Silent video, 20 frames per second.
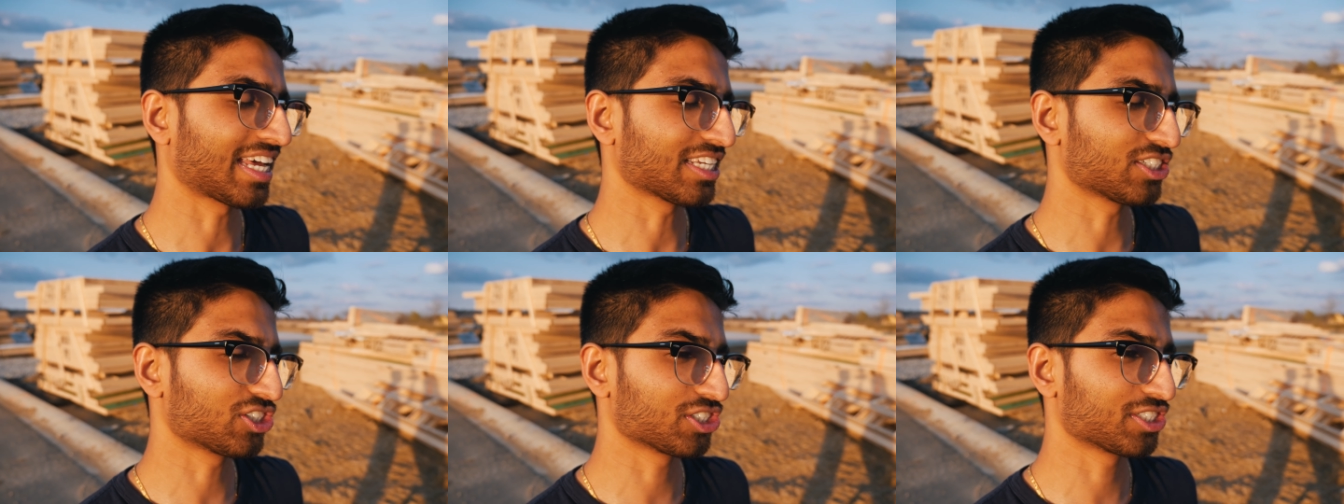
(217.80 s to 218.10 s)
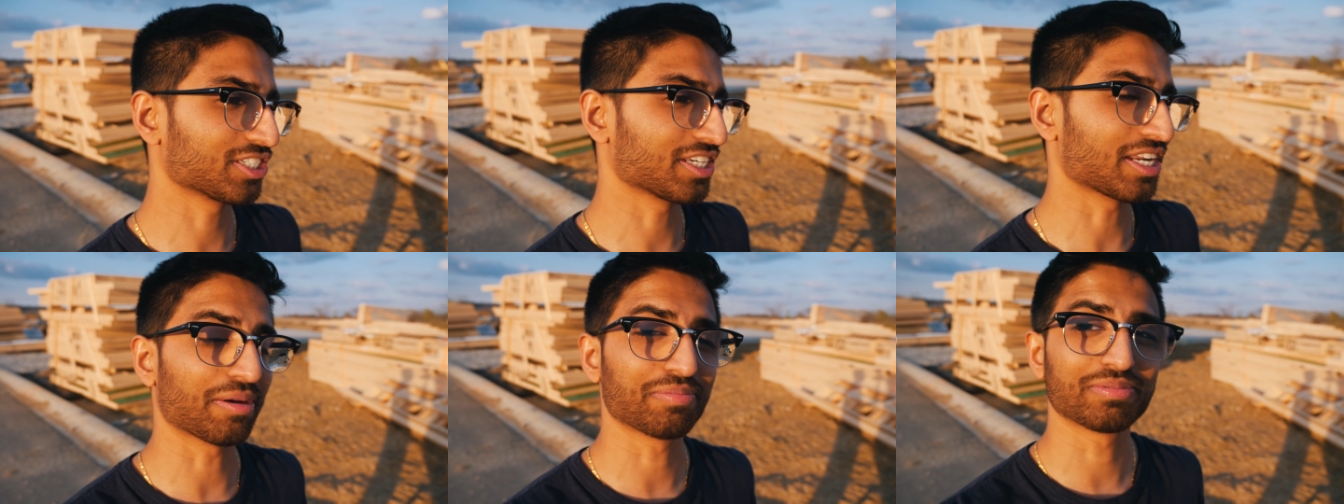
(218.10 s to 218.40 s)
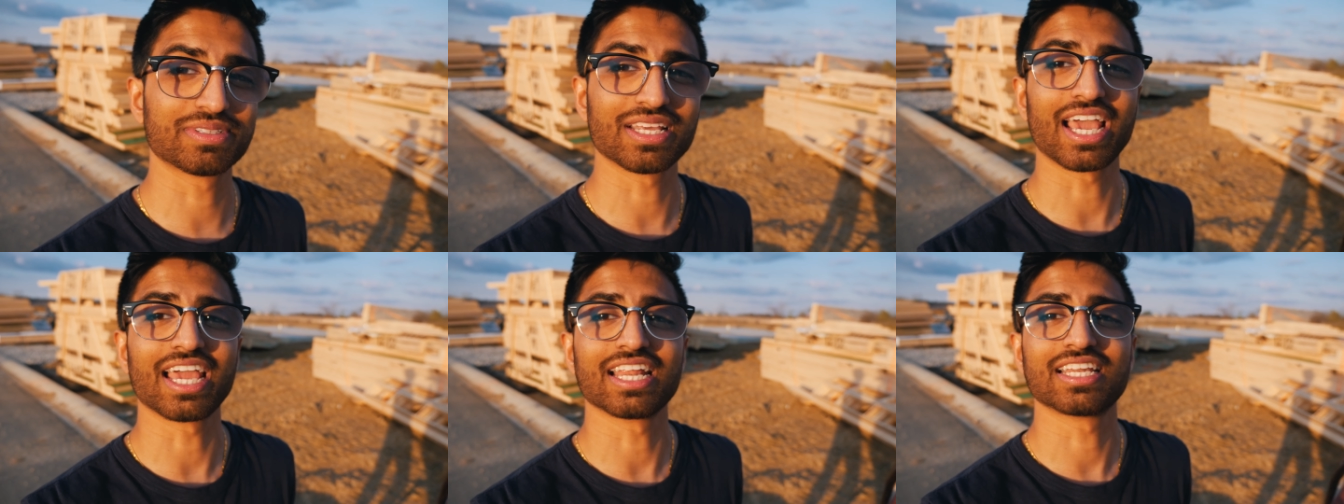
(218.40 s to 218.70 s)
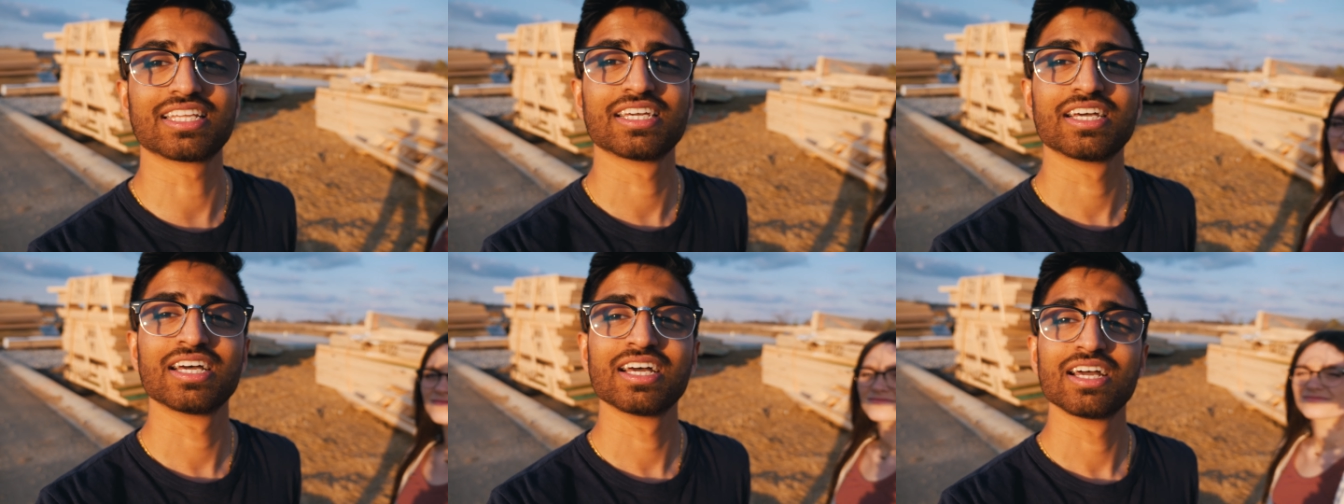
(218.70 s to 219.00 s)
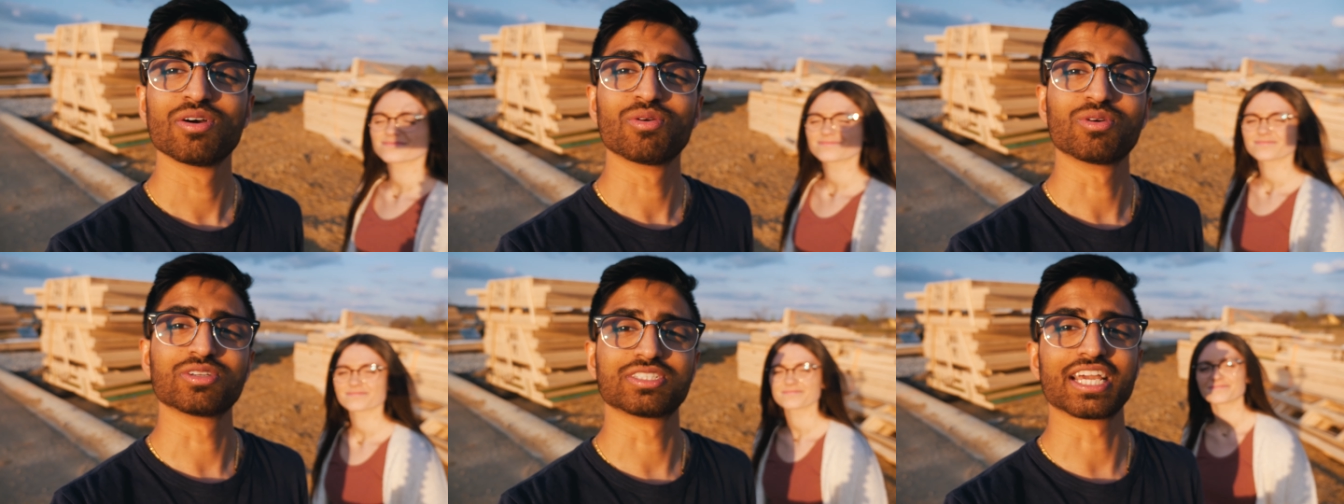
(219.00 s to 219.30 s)
That's just an update.
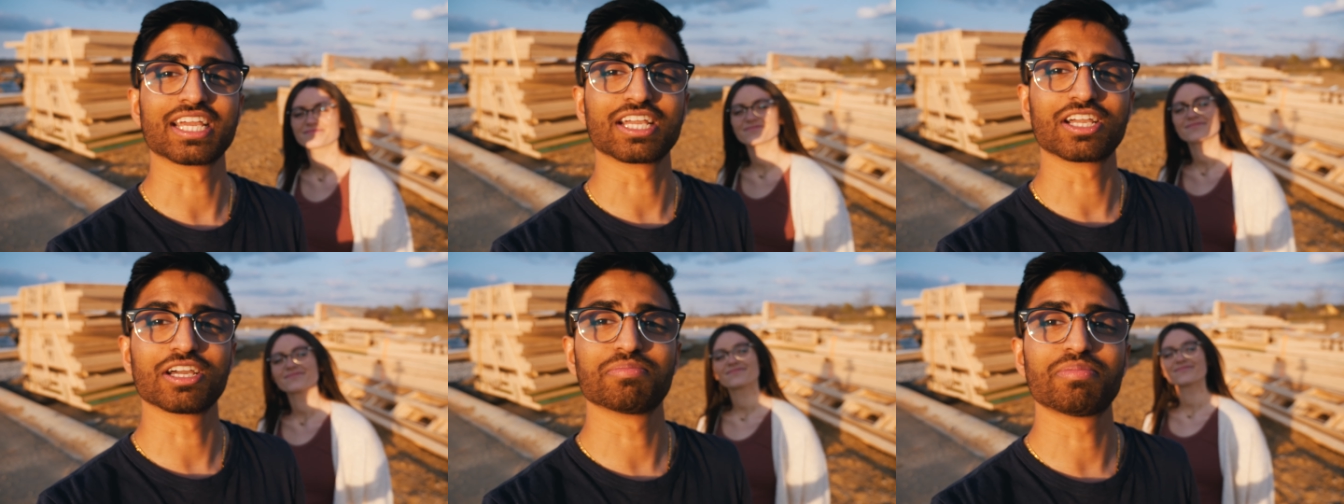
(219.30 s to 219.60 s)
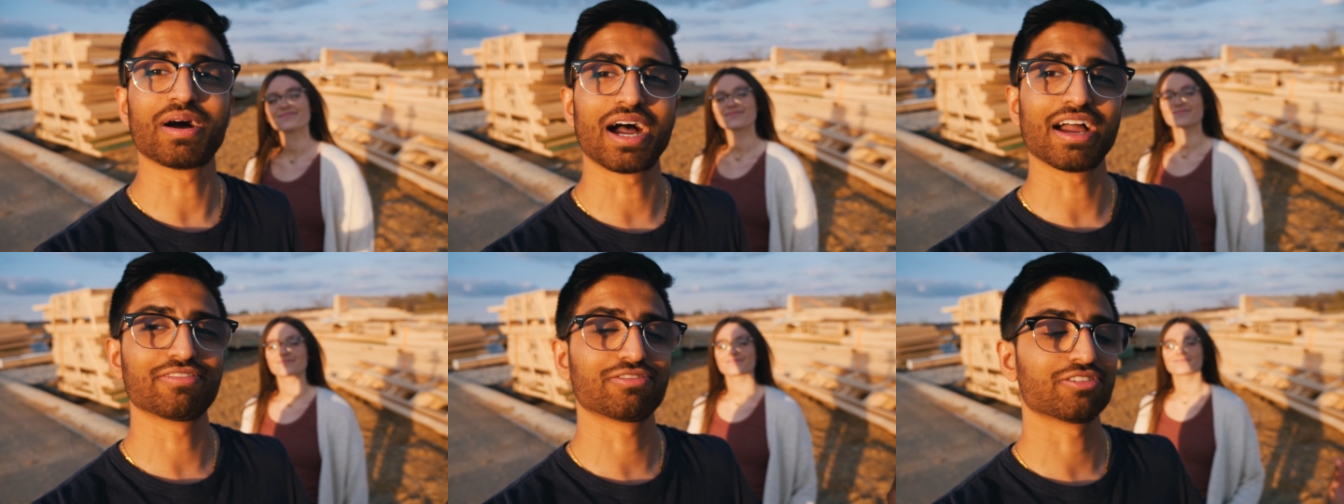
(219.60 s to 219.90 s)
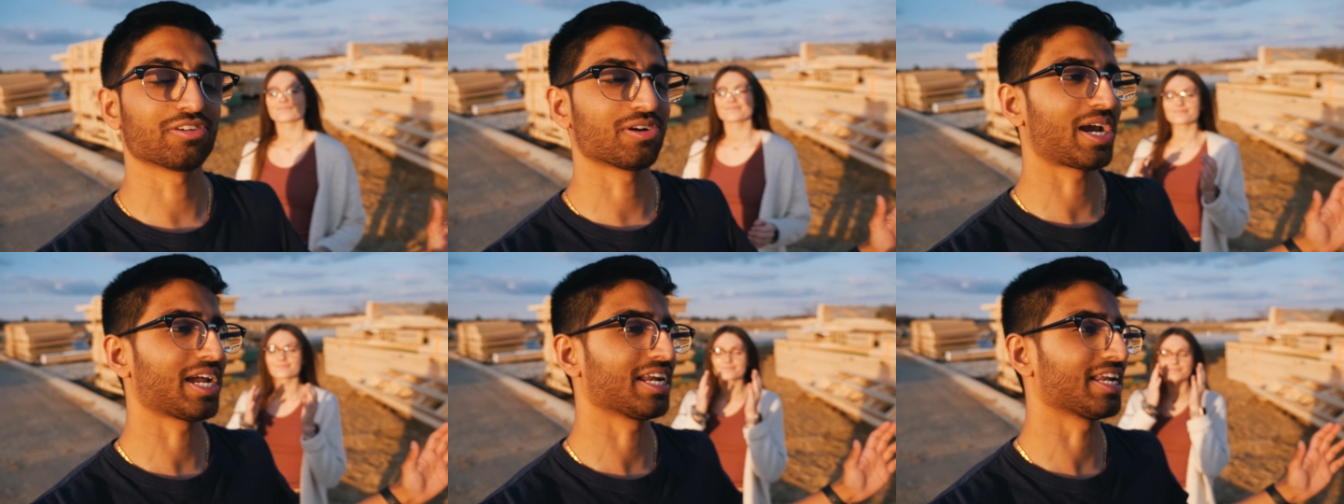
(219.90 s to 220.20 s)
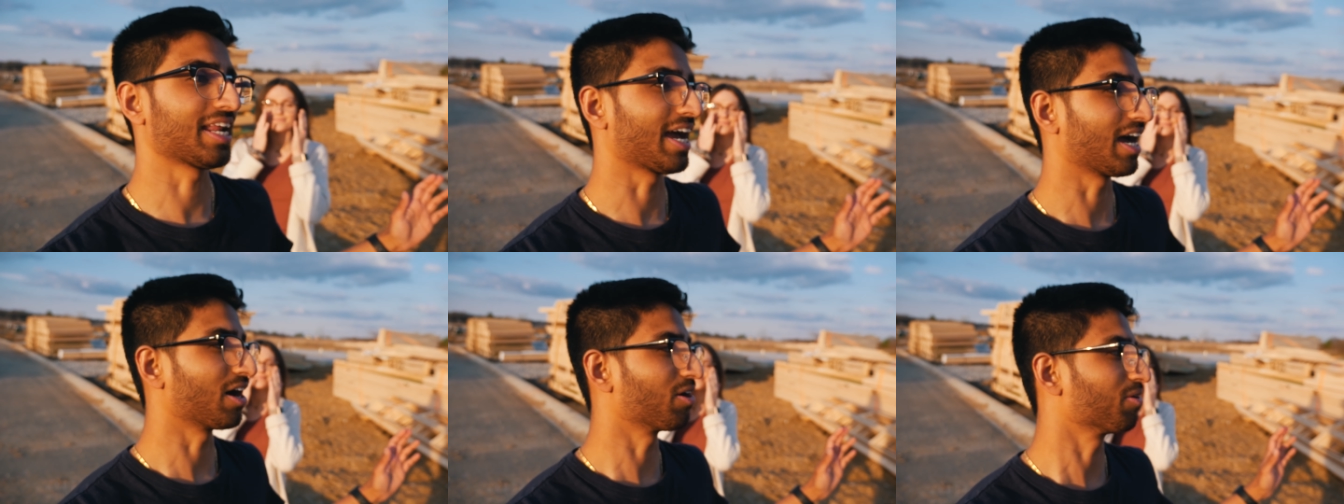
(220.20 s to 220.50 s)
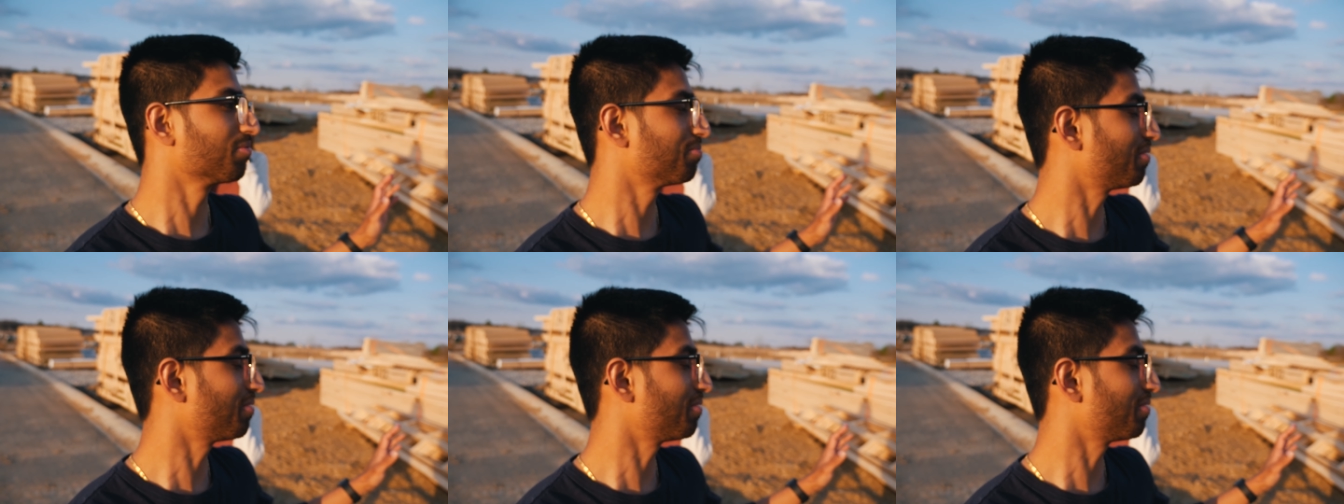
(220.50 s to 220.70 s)
We're saying goodbye for right now.